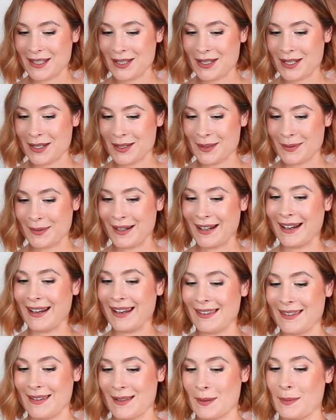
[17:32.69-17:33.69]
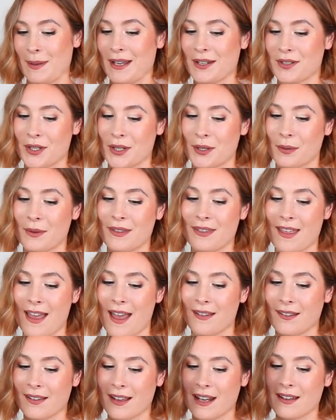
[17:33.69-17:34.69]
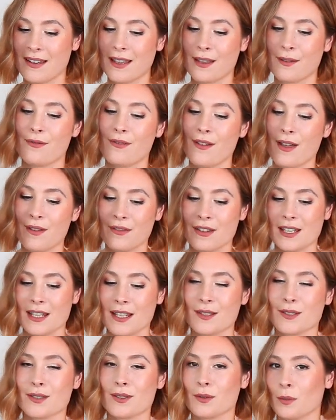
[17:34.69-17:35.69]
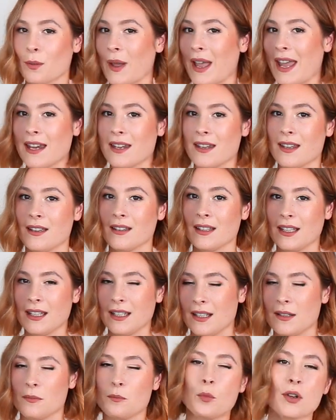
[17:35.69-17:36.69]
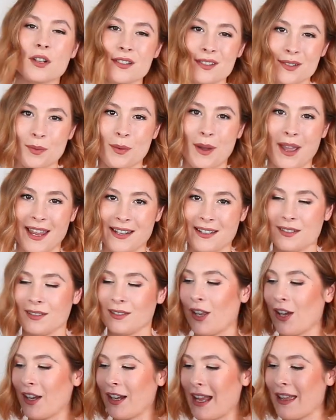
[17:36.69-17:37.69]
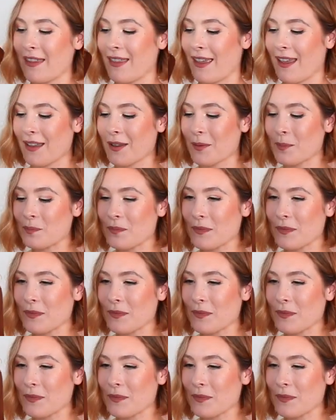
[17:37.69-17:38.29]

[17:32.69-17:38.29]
she is wearing in this picture with that kind of like velvety suede, more suede look, I think.